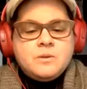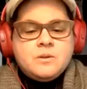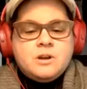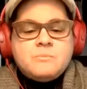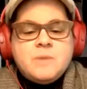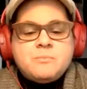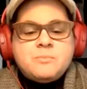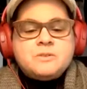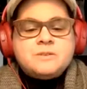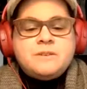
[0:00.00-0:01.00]
Our
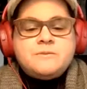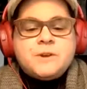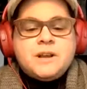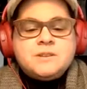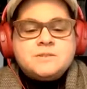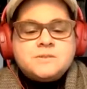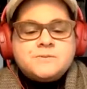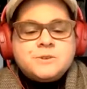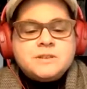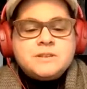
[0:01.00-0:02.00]
members and friends
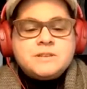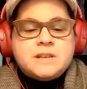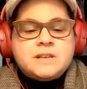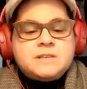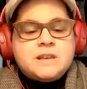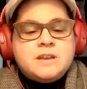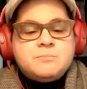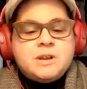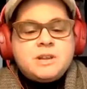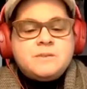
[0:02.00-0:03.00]
freely set aside
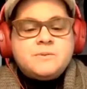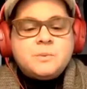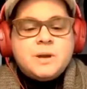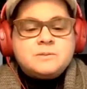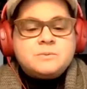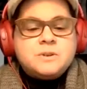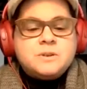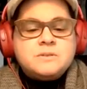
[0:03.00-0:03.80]
money for Westwood